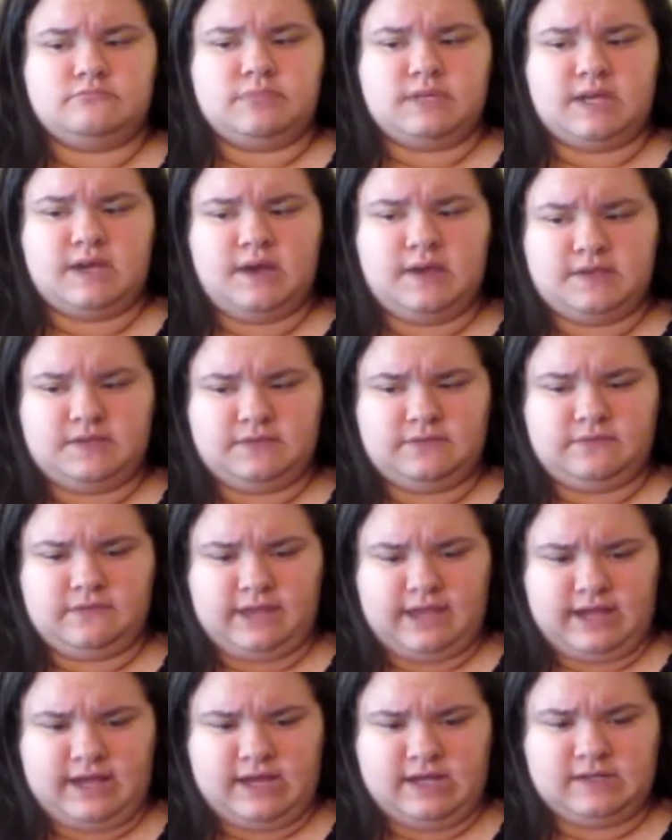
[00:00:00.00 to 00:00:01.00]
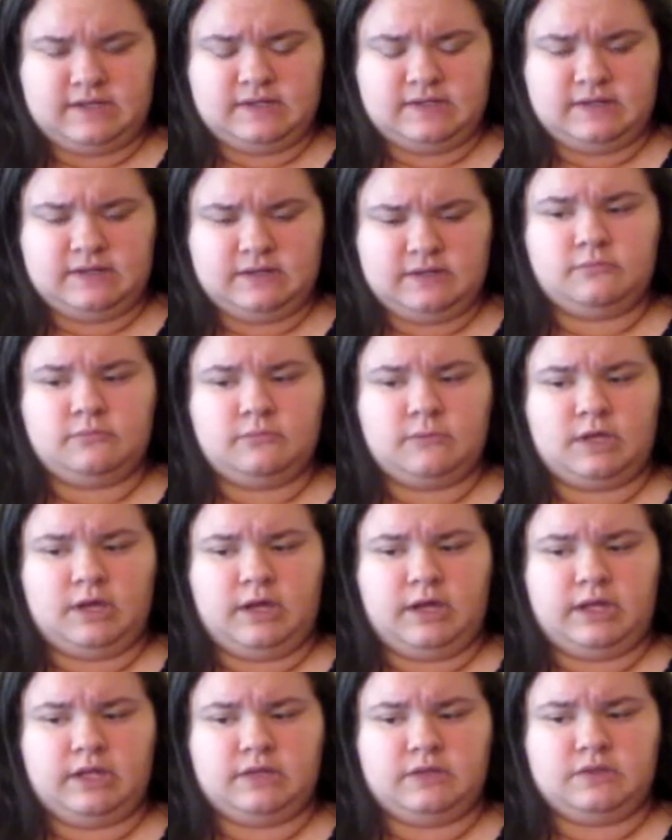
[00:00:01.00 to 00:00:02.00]
Because of that,
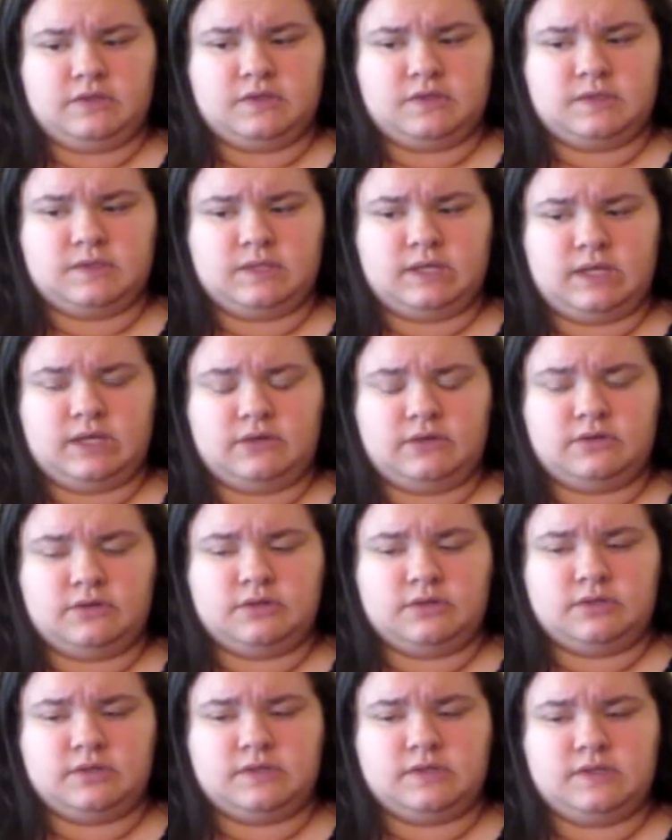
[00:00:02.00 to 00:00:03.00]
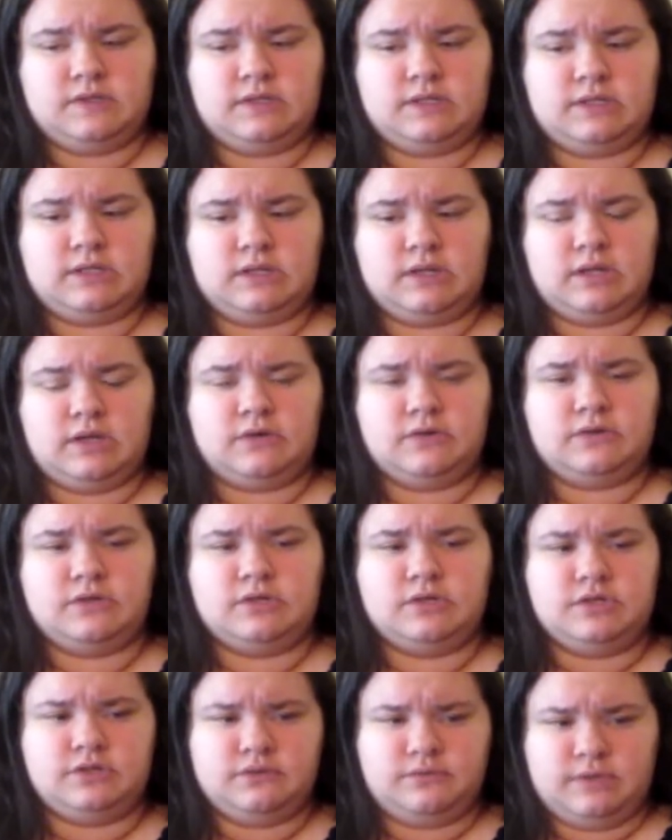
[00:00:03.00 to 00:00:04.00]
I
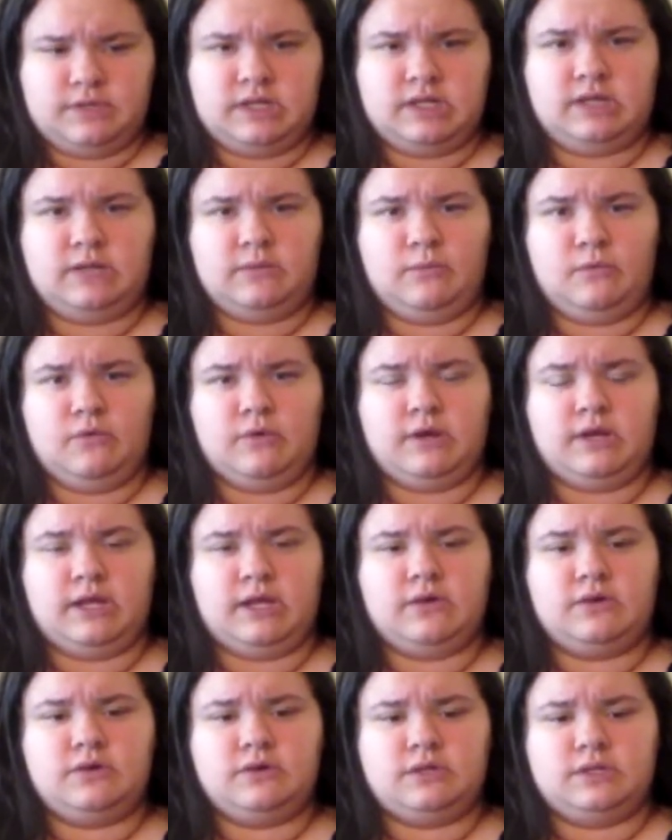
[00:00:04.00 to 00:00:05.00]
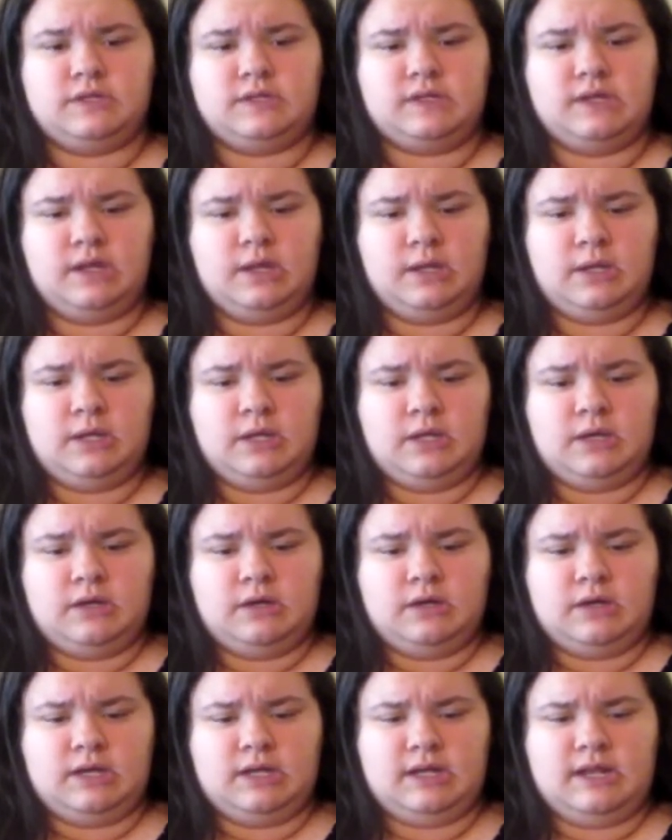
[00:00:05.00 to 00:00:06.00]
couldn't do it anymore, and I
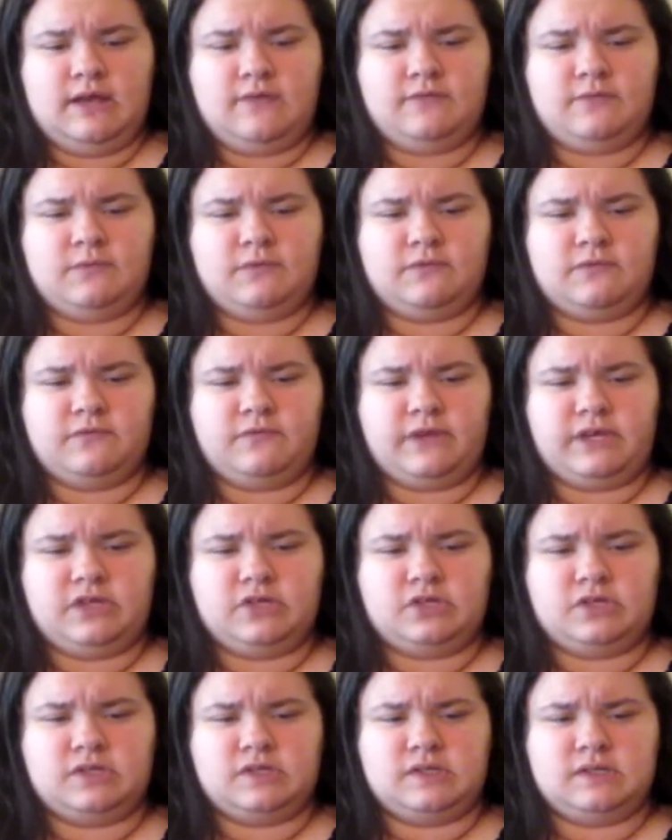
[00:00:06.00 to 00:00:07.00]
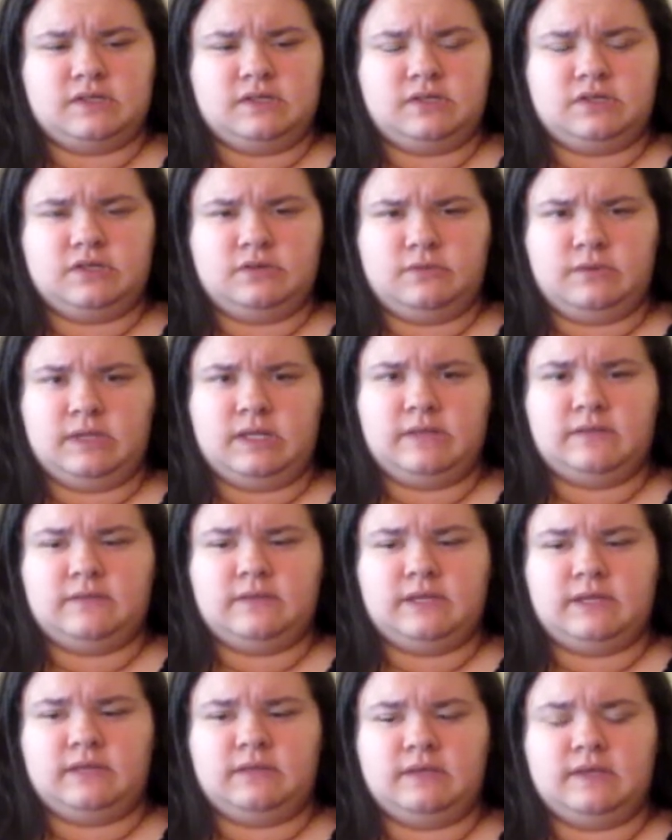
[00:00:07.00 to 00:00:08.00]
didn't have motivation to do
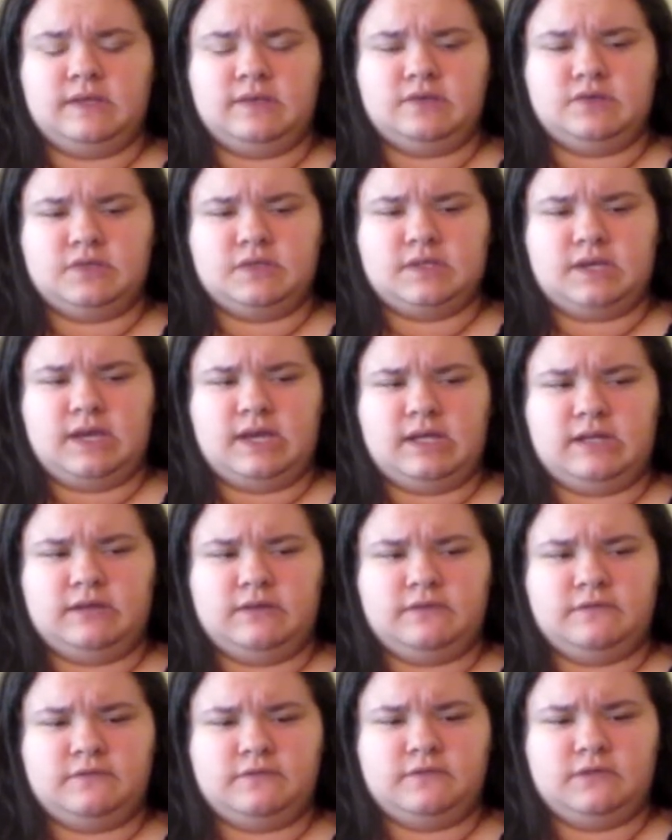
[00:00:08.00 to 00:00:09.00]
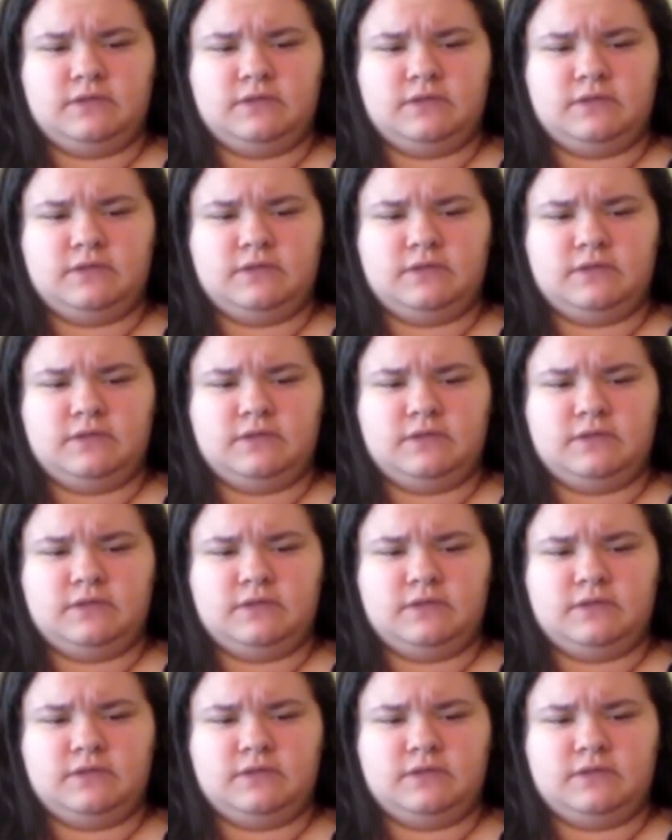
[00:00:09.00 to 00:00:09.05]
anything, and things just kind of